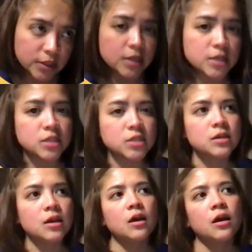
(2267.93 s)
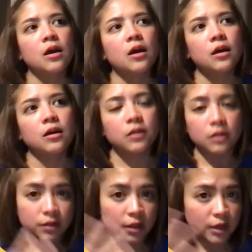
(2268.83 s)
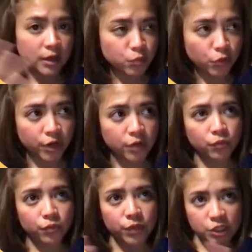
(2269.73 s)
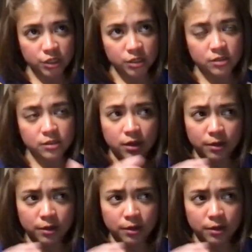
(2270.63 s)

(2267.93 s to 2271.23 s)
is the last point, which is